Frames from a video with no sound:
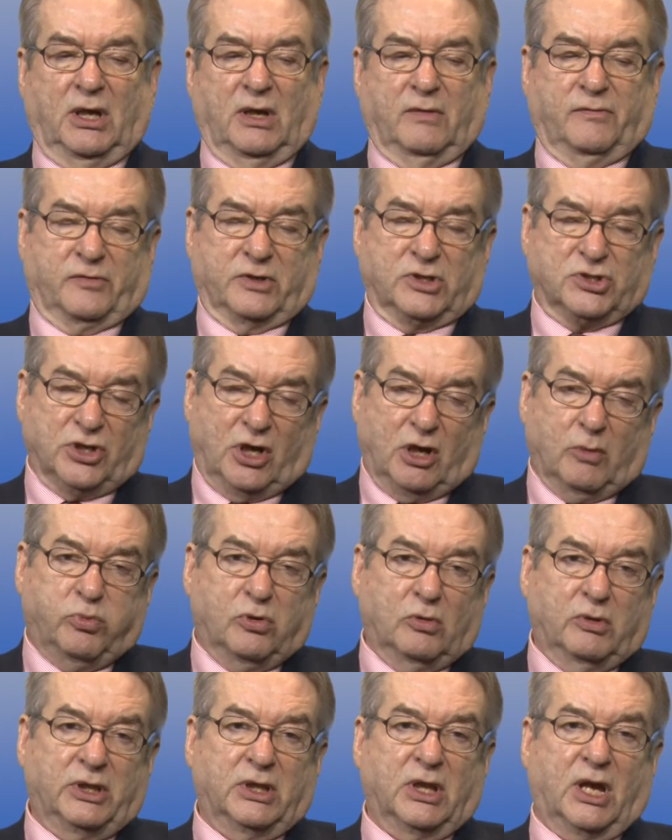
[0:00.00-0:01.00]
For
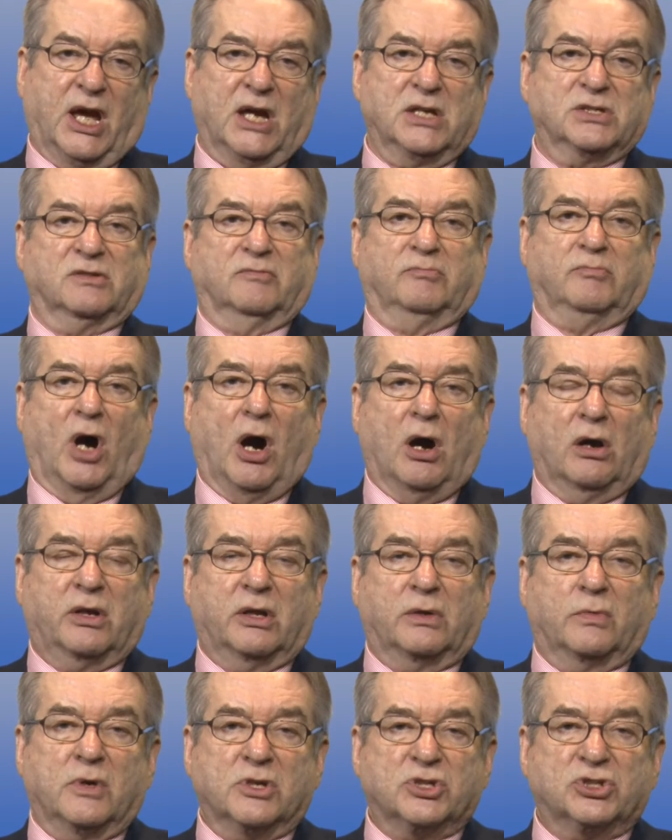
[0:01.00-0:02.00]
example, in the case of
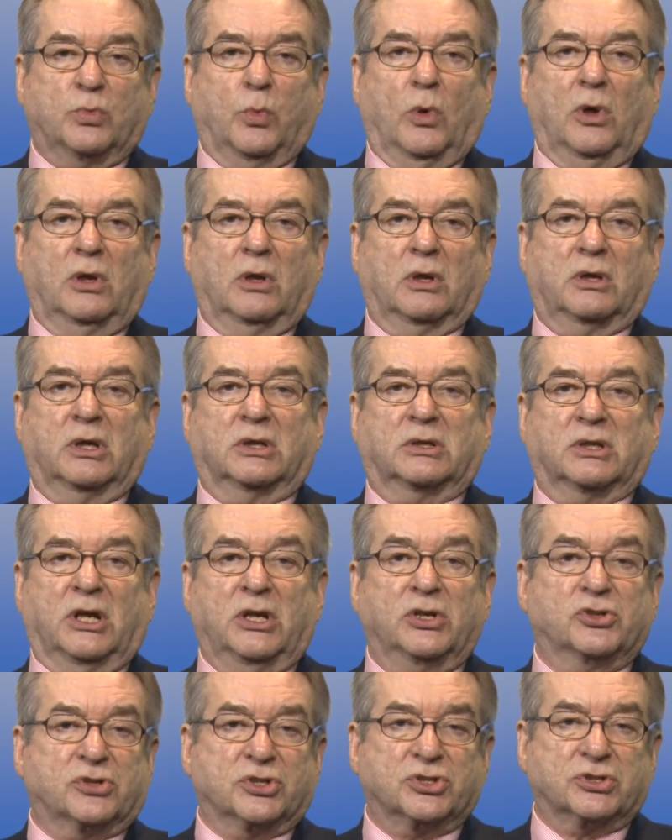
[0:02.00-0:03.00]
market risk, we'll look at
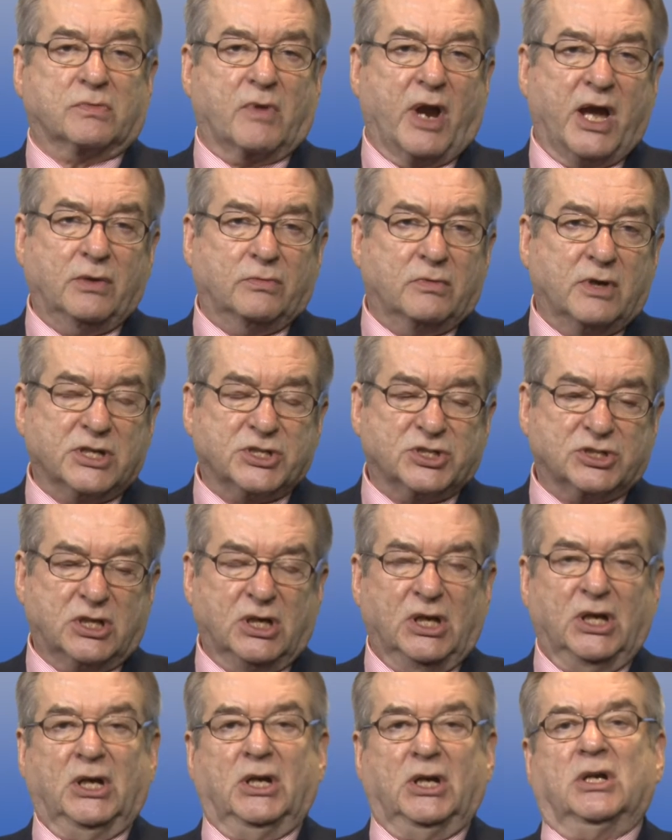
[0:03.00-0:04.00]
interest rate risk.
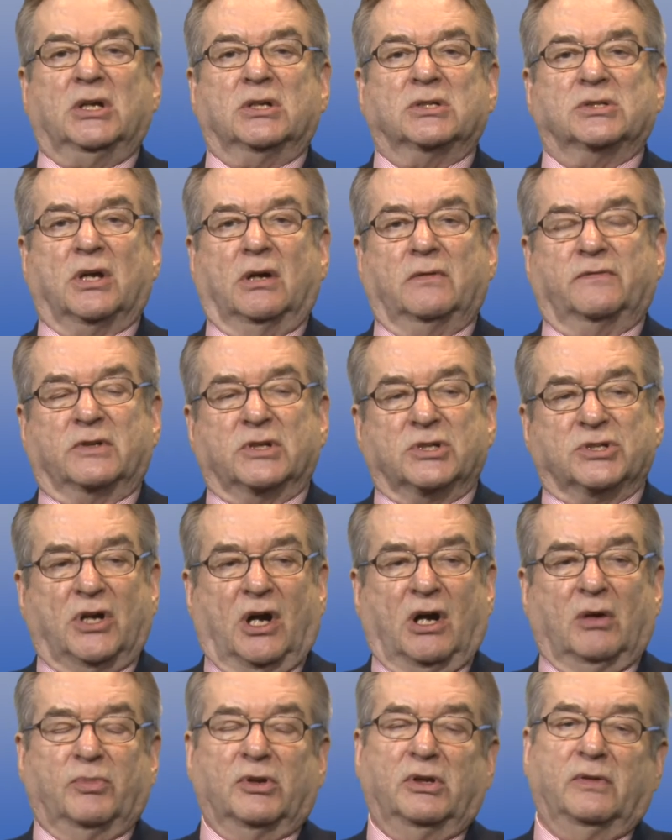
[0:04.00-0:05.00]
So, for
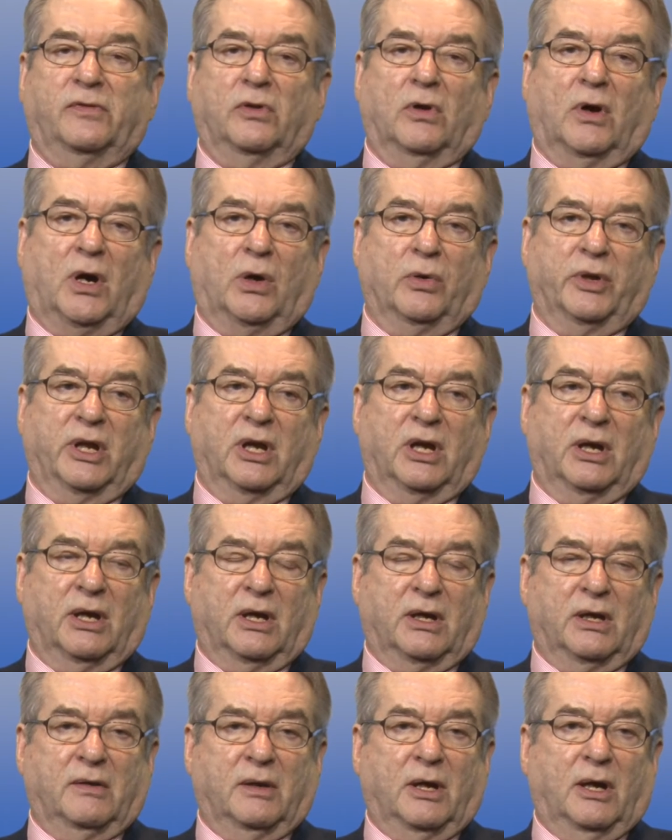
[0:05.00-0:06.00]
example, if you're holding
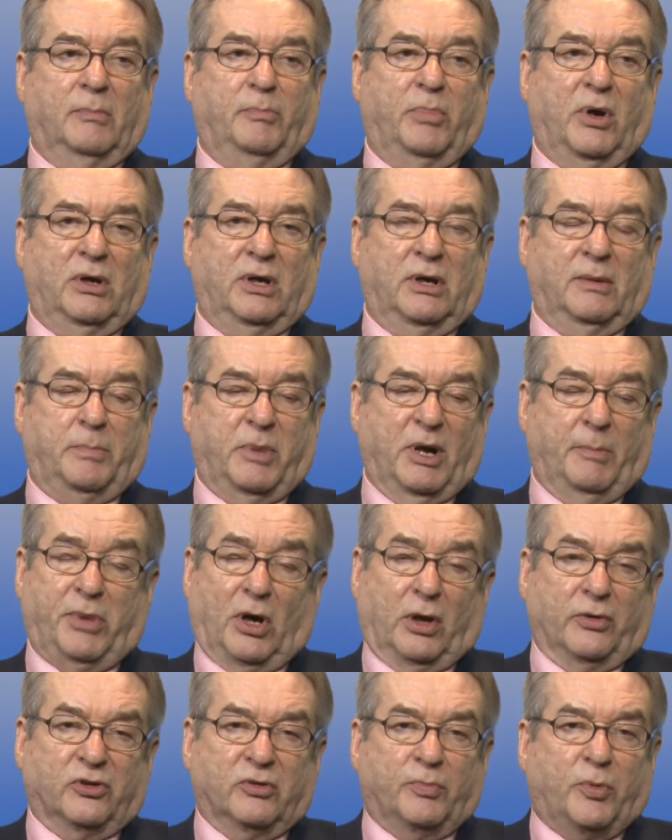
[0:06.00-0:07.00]
a
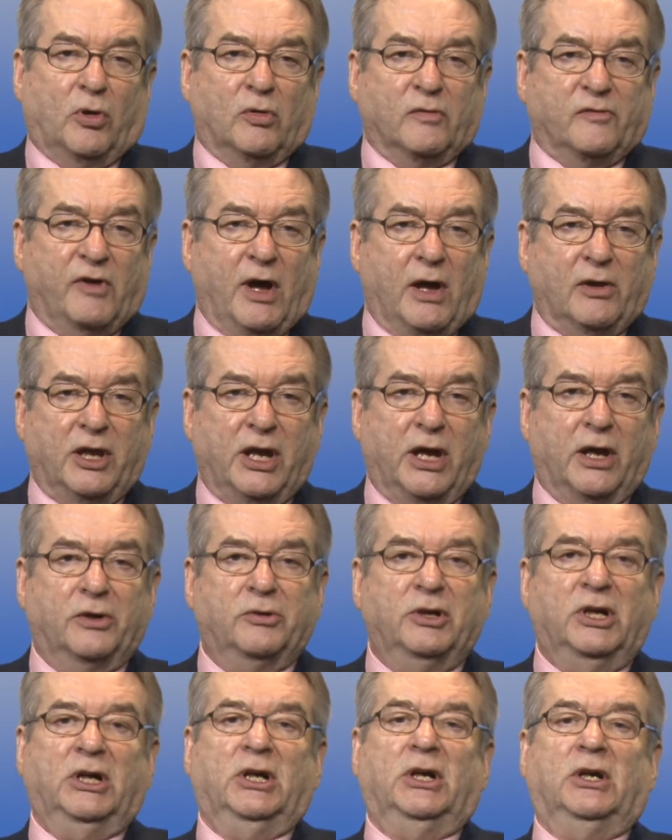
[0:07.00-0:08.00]
bond portfolio,
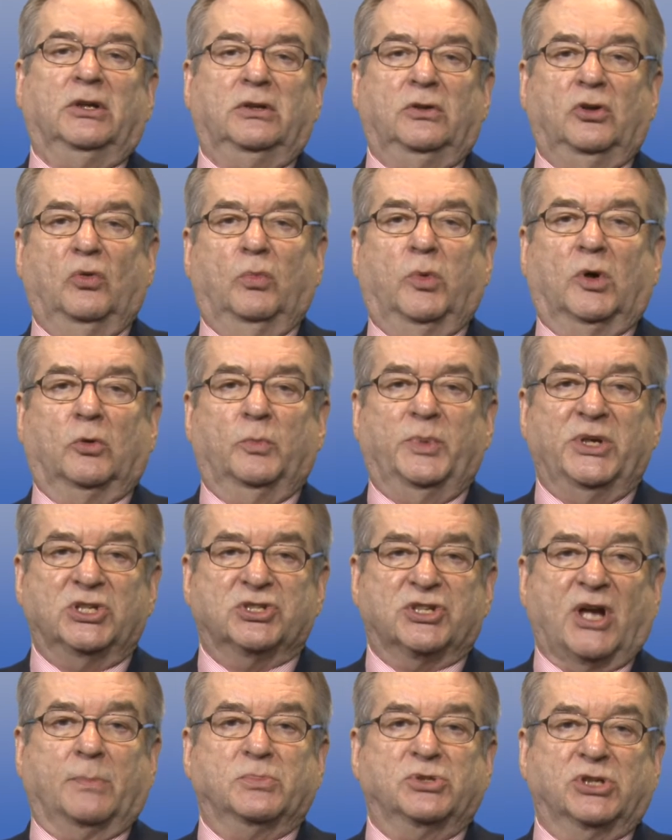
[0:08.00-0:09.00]
you will be
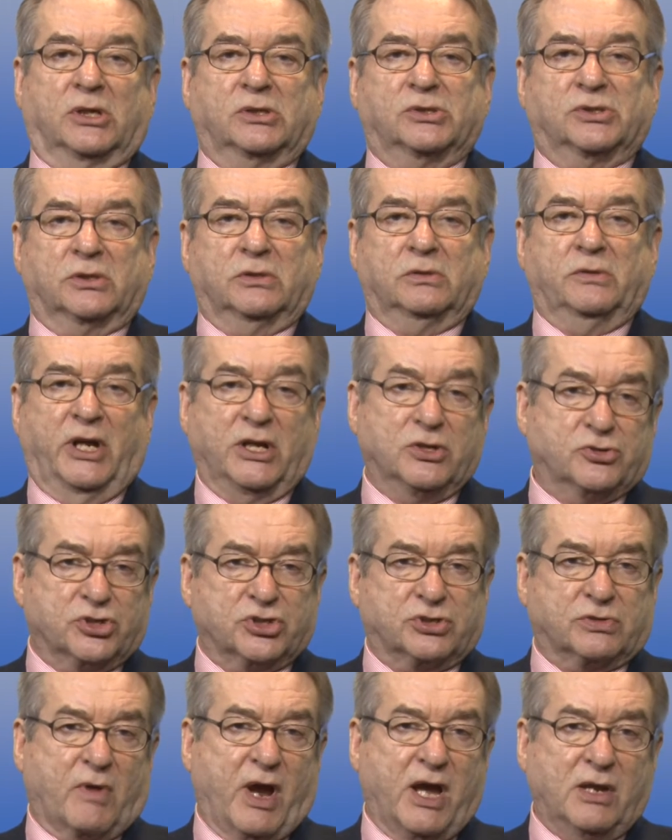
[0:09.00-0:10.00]
subject to
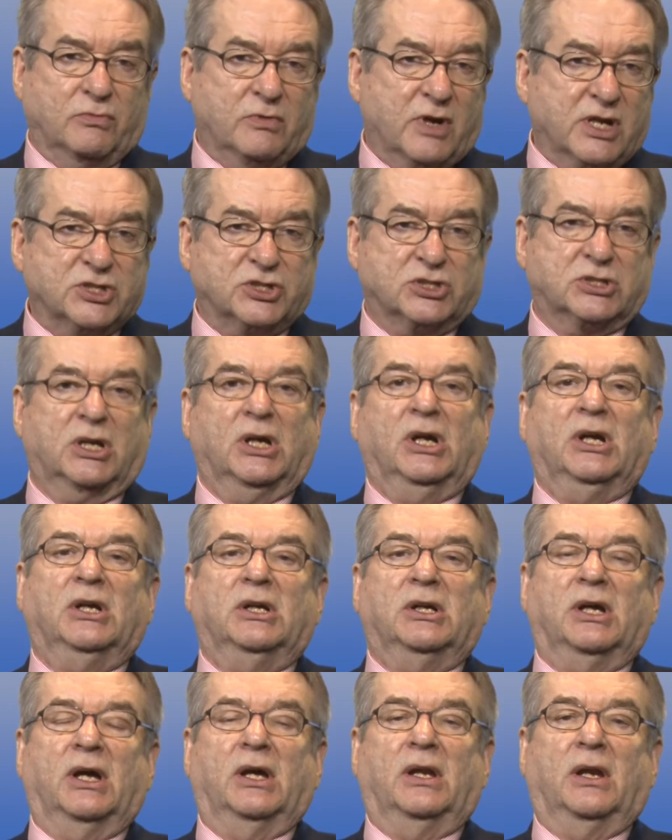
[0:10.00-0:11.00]
interest rate risk,
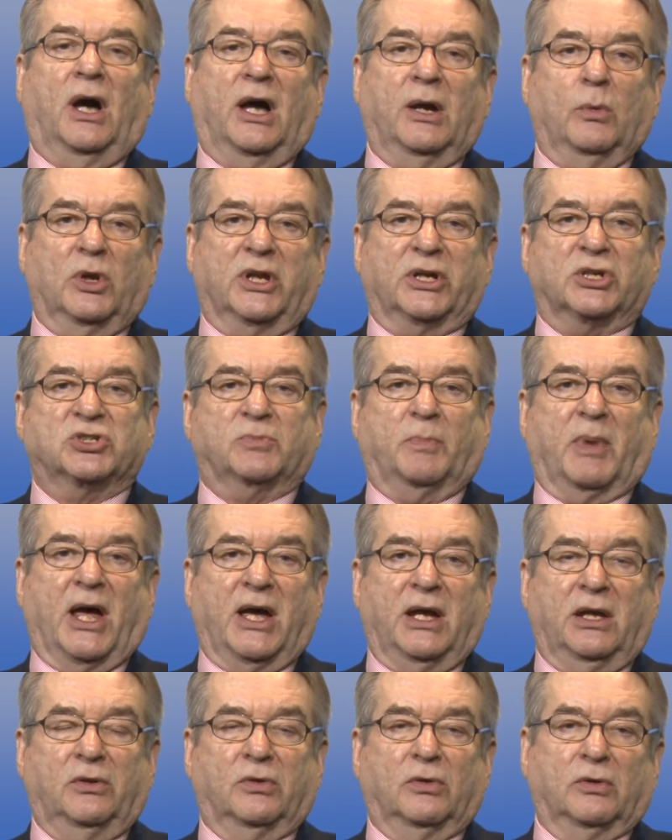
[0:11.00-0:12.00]
and I will
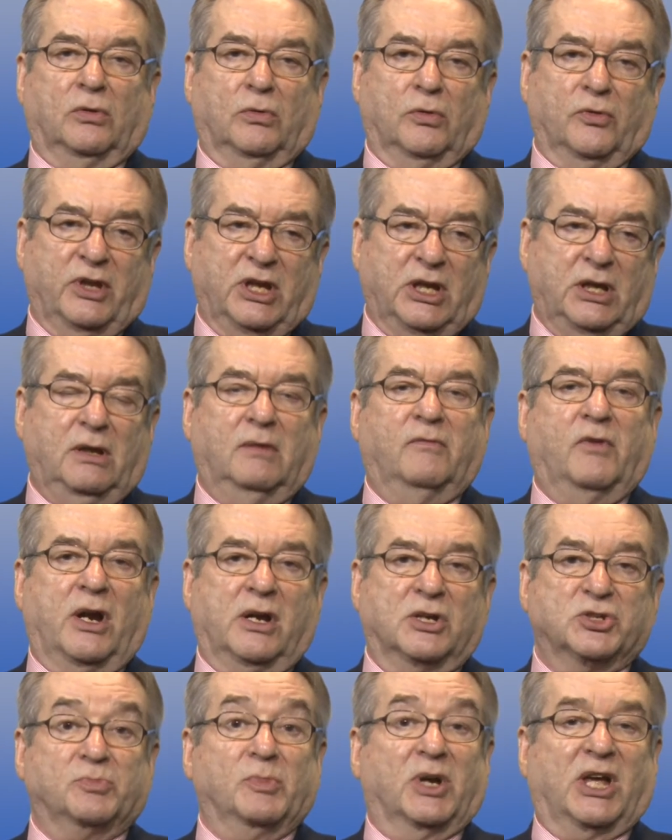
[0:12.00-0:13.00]
explain all the
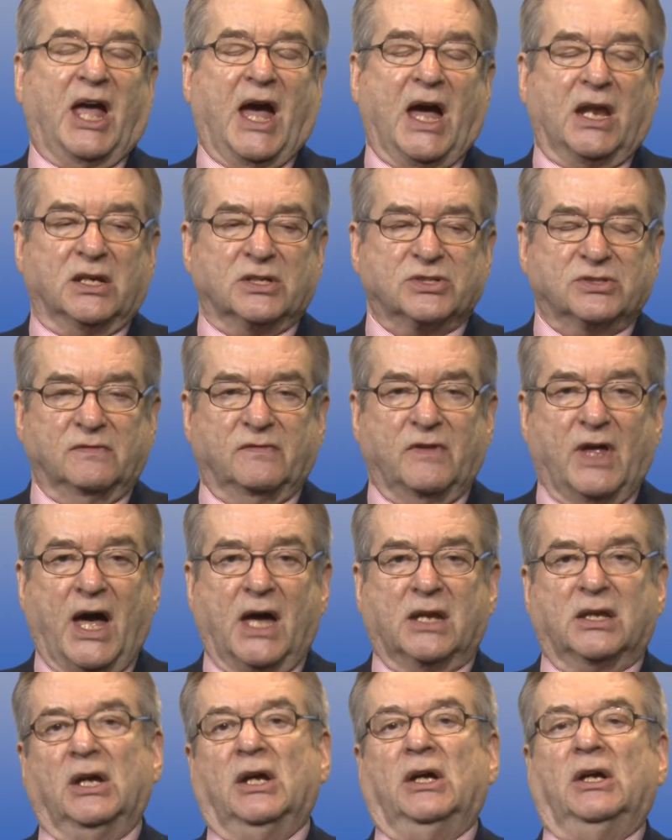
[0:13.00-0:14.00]
various mechanics of that,